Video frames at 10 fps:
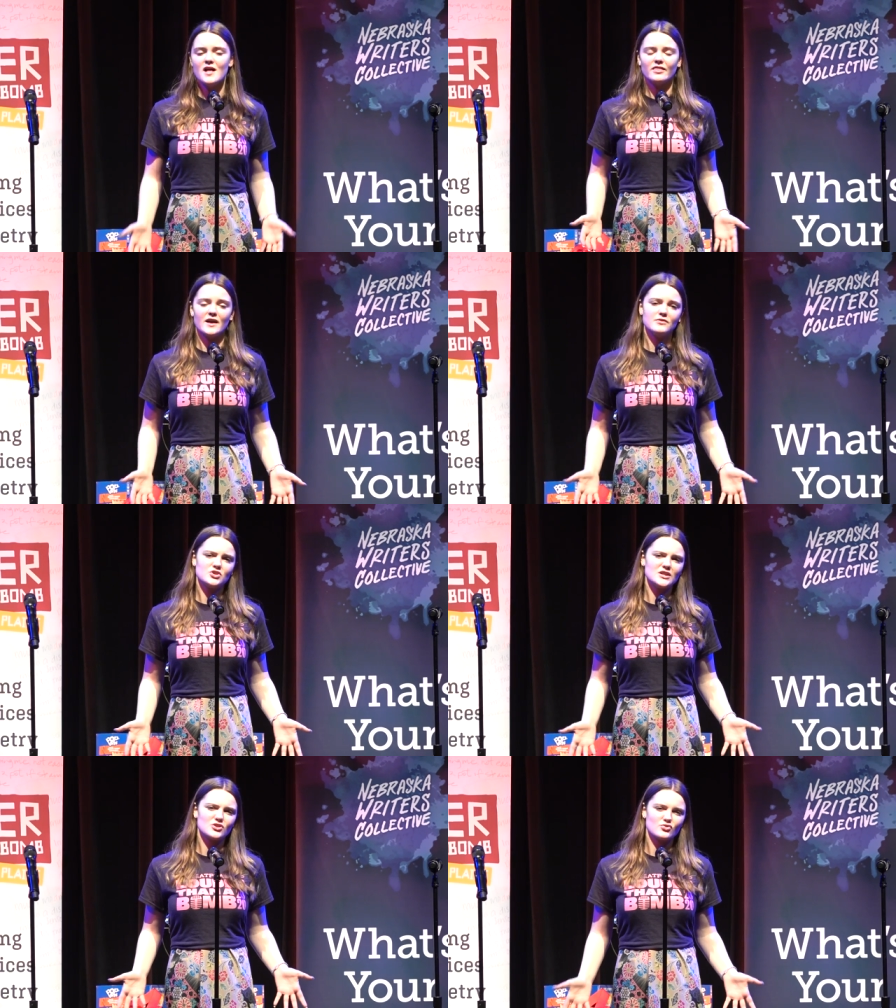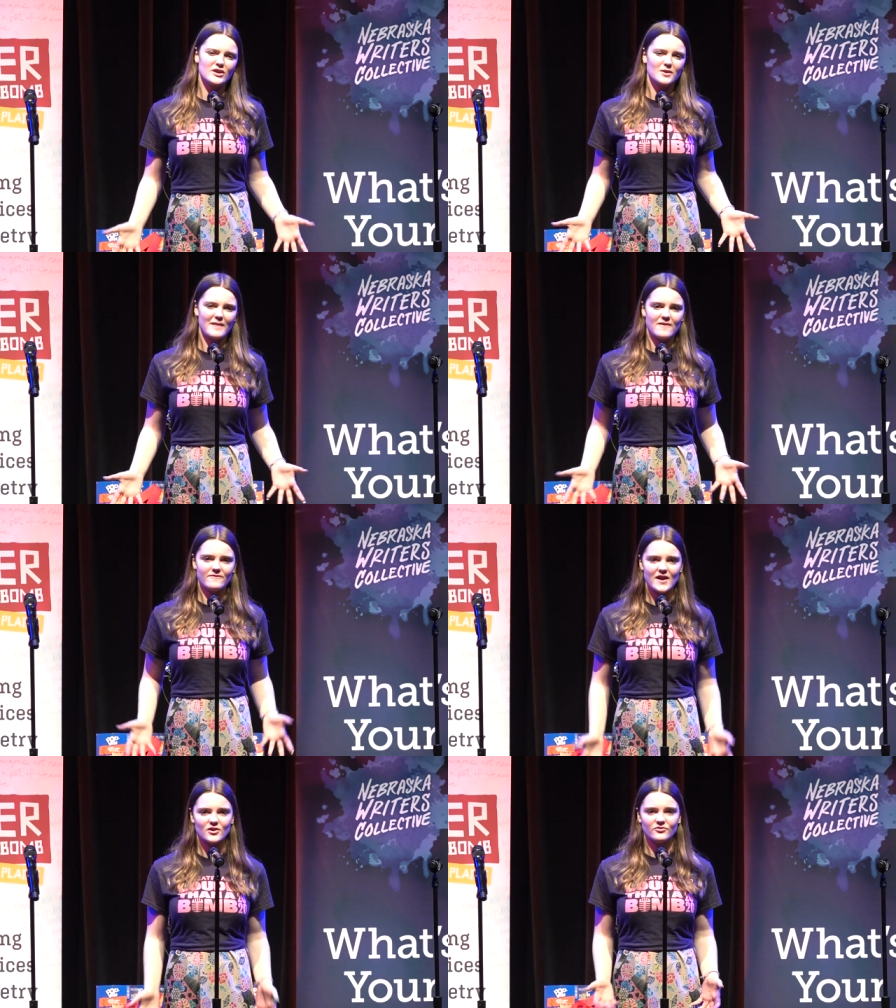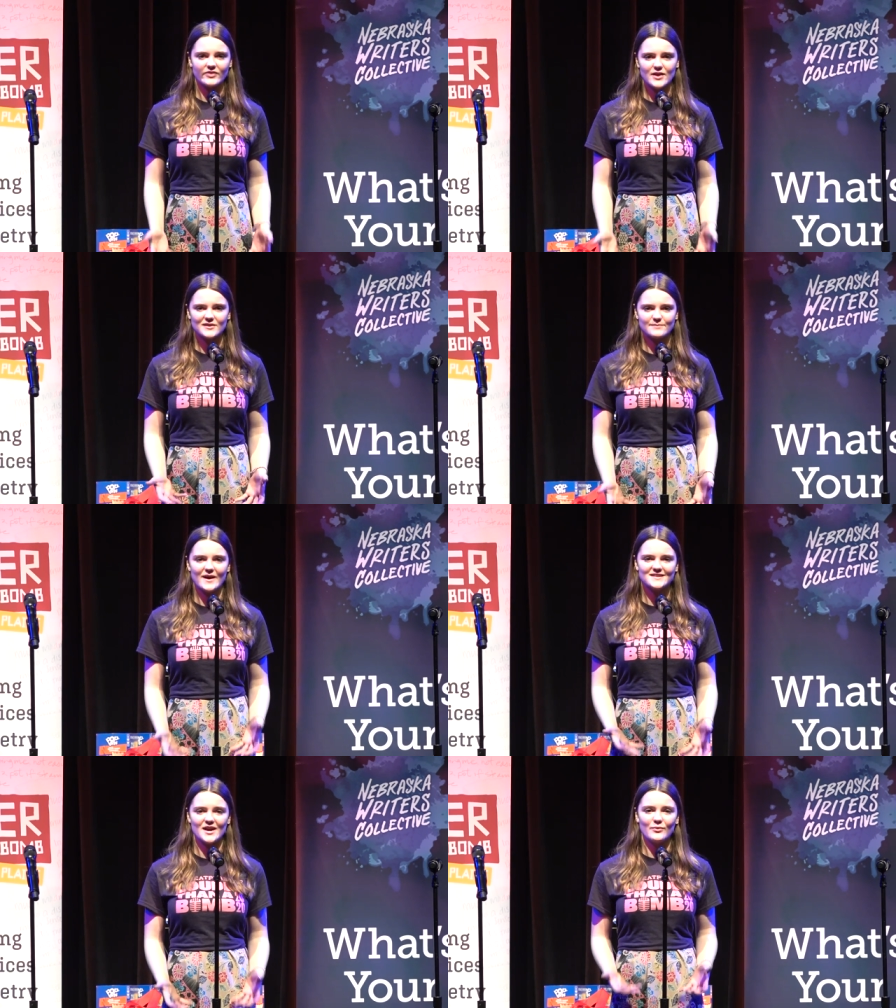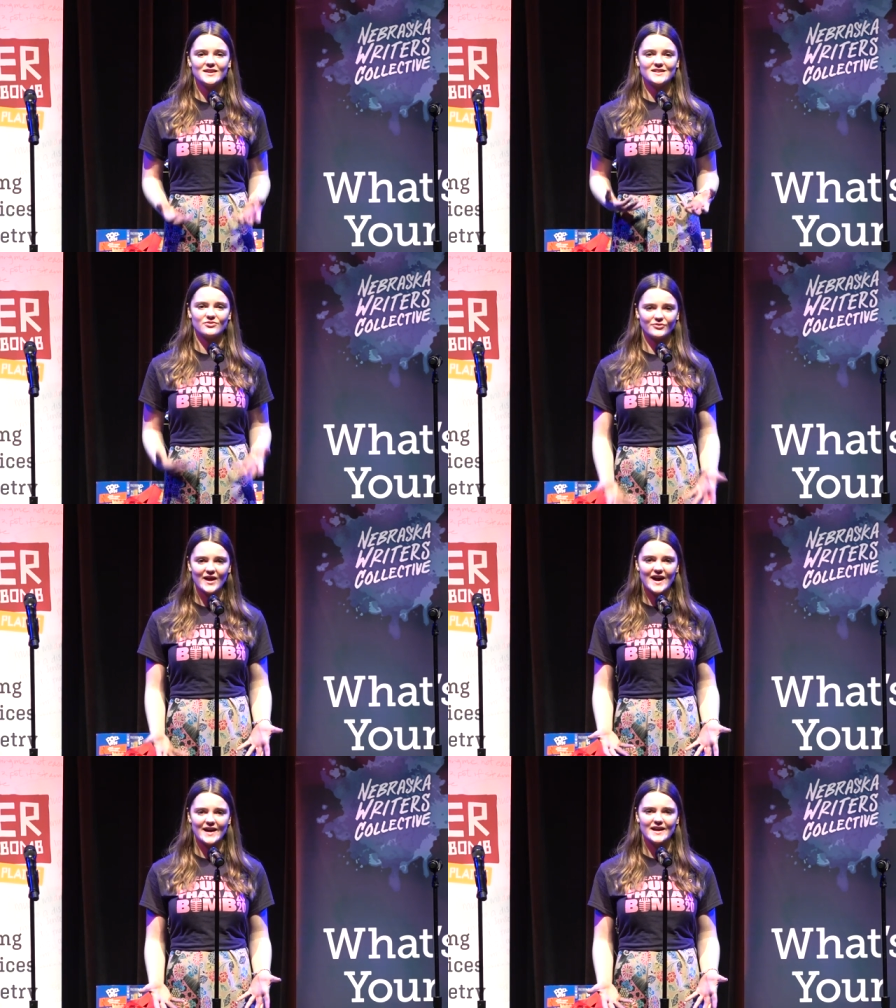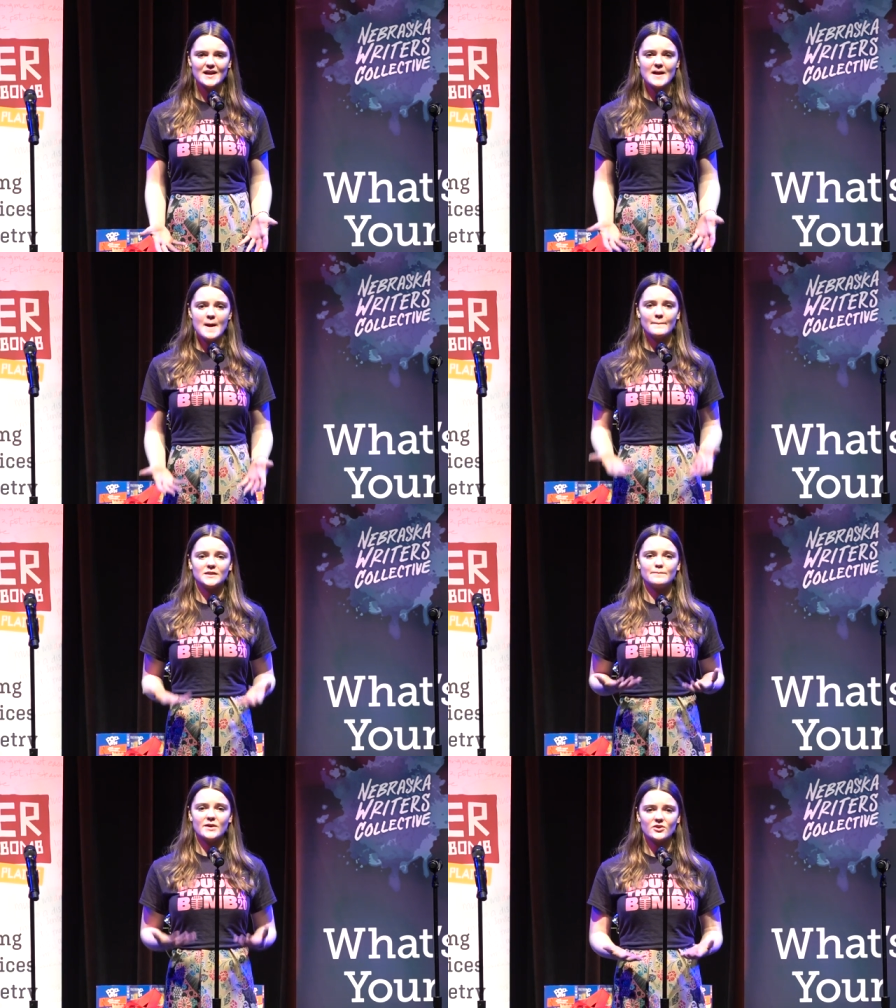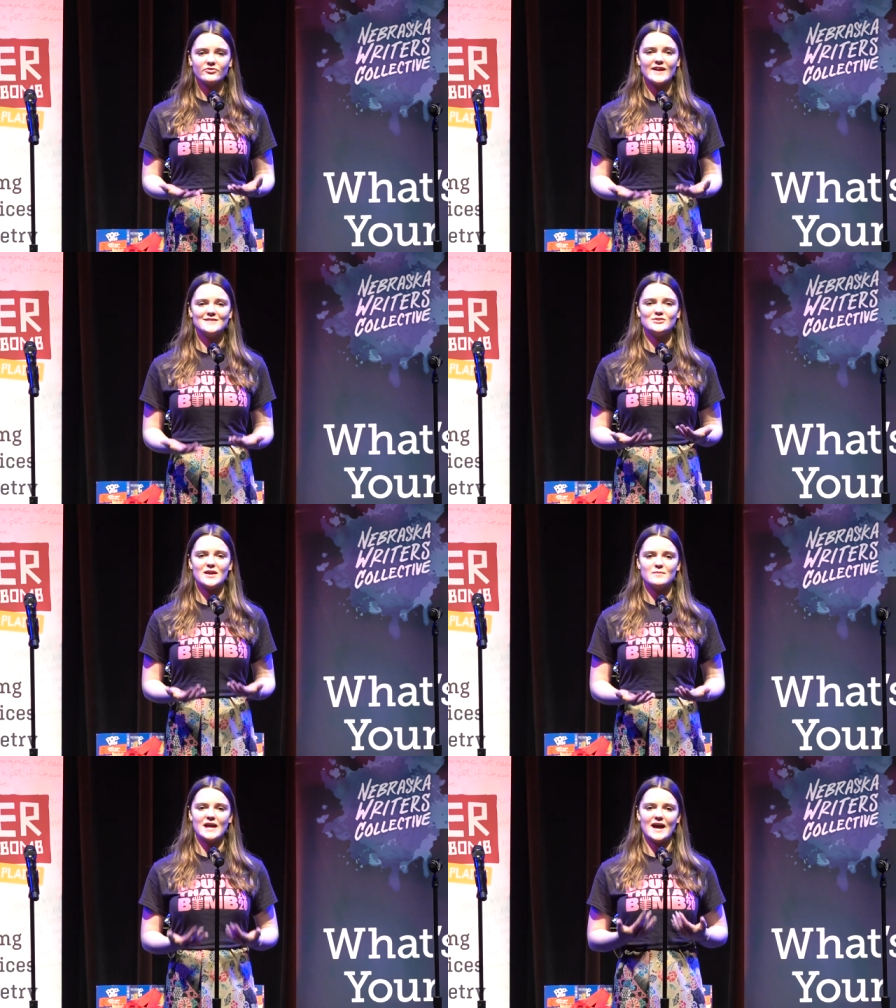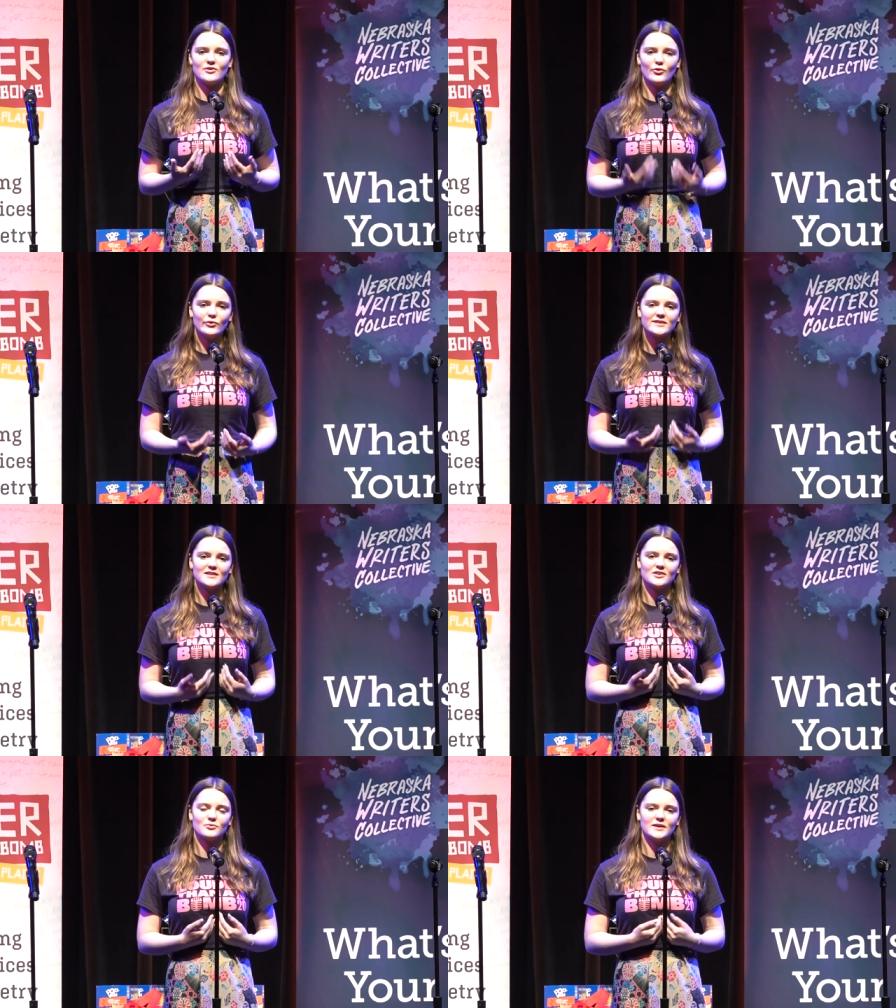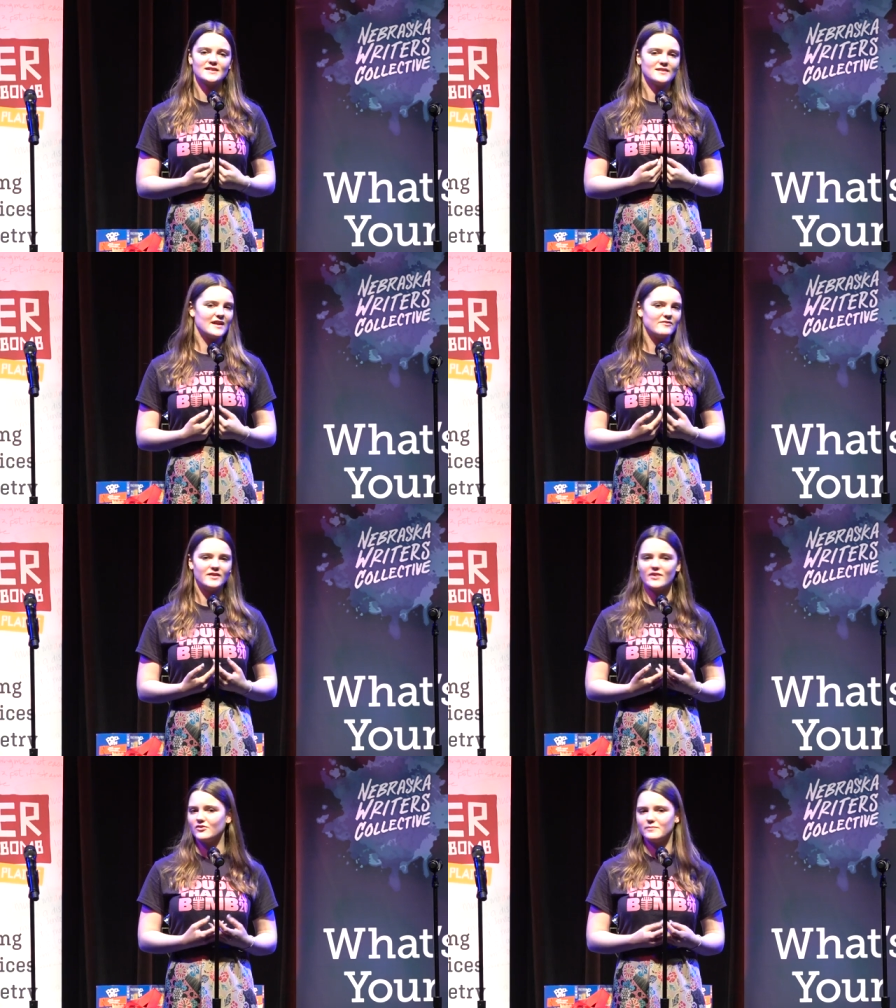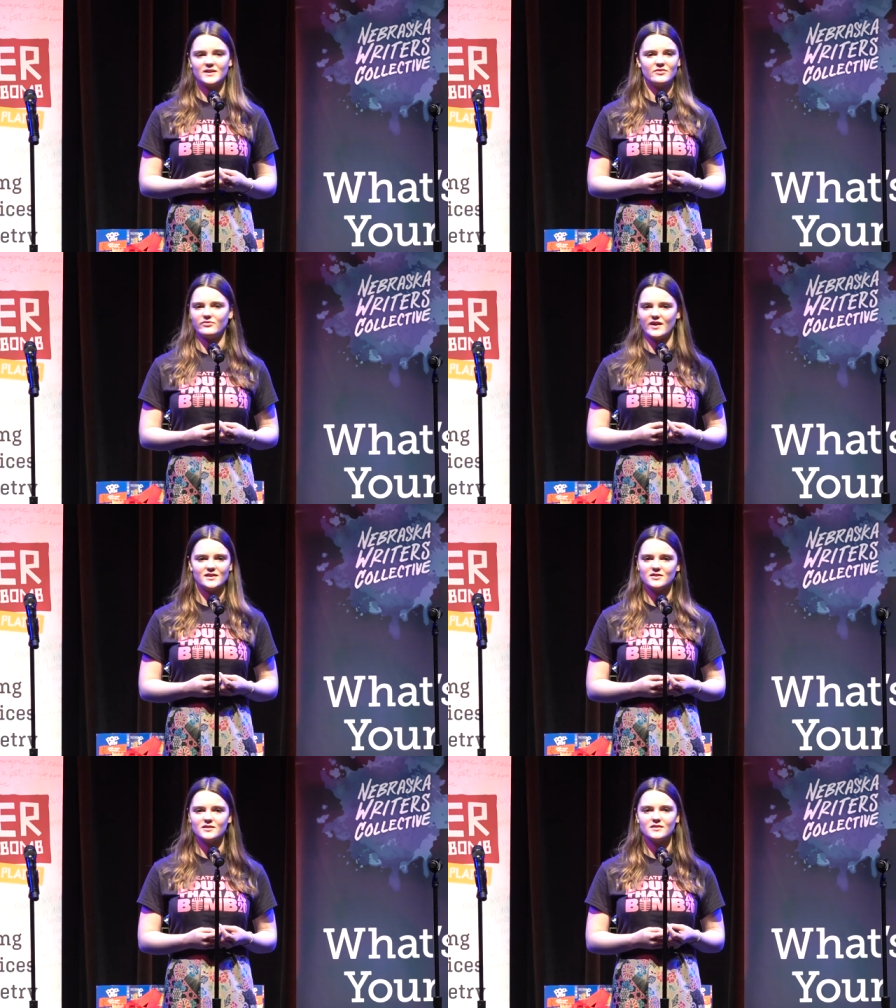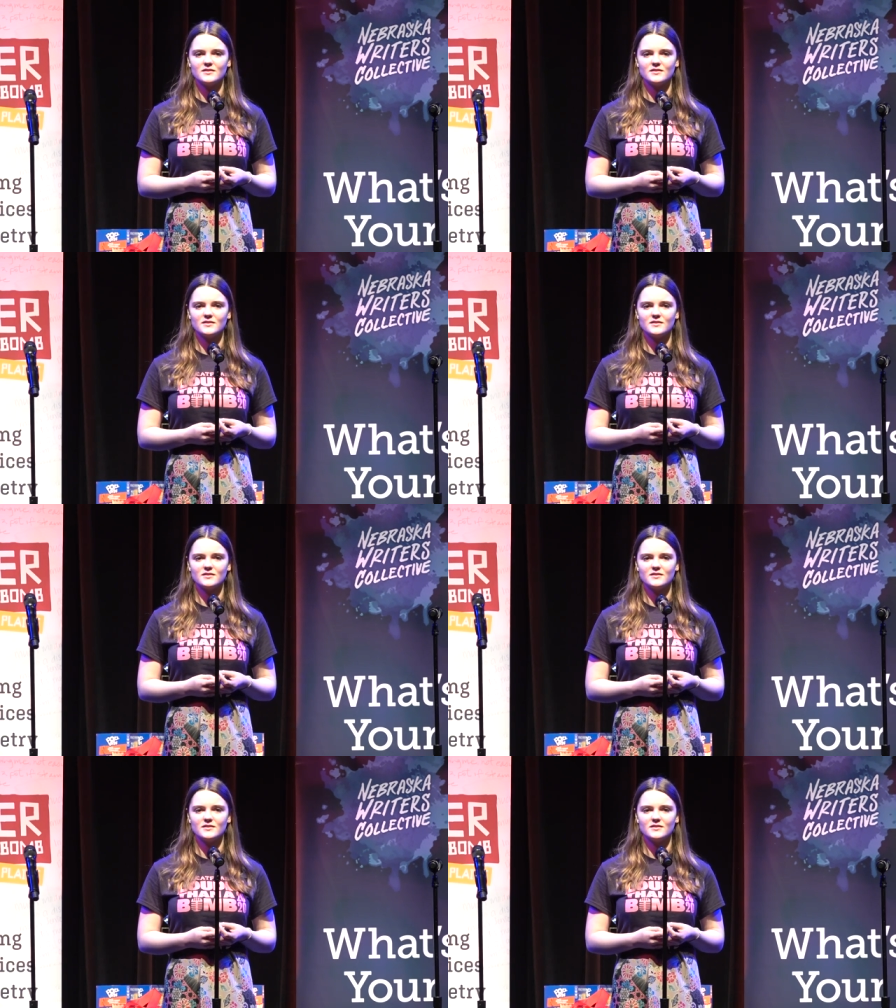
Love shouldn't trigger my fight or flight response. I wanted to fly, but the butterflies you gave me had holes in their wings, and I've never been a fighter.